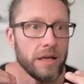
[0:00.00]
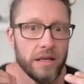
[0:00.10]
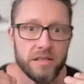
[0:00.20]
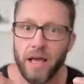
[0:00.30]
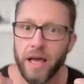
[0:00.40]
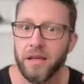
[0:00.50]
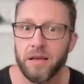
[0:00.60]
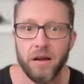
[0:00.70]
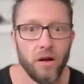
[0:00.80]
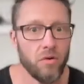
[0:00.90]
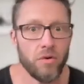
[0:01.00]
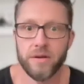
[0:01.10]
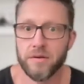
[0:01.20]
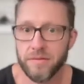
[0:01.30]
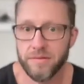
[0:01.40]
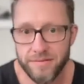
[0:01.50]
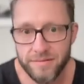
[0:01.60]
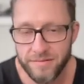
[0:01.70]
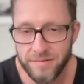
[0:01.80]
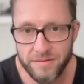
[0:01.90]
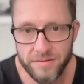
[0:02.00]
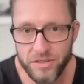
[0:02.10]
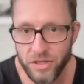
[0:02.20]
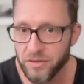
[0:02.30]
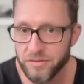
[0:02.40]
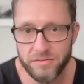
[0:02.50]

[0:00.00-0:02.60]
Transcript: is like, Erwan, dude,